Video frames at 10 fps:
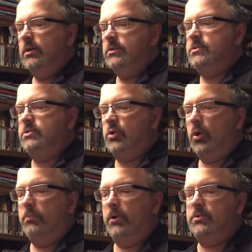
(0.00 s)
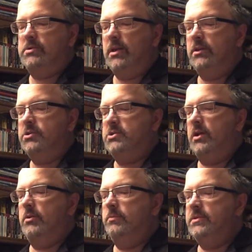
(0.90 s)
"Store boat's in,"
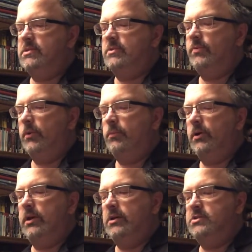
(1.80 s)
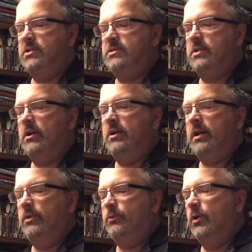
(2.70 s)
shouted Mrs. Philbrook as she started
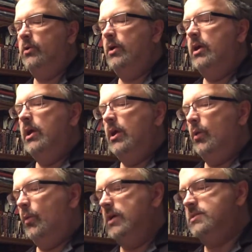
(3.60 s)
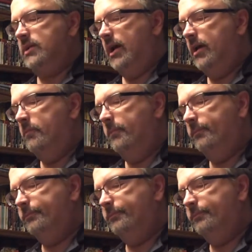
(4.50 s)
down the road. "Want to come?"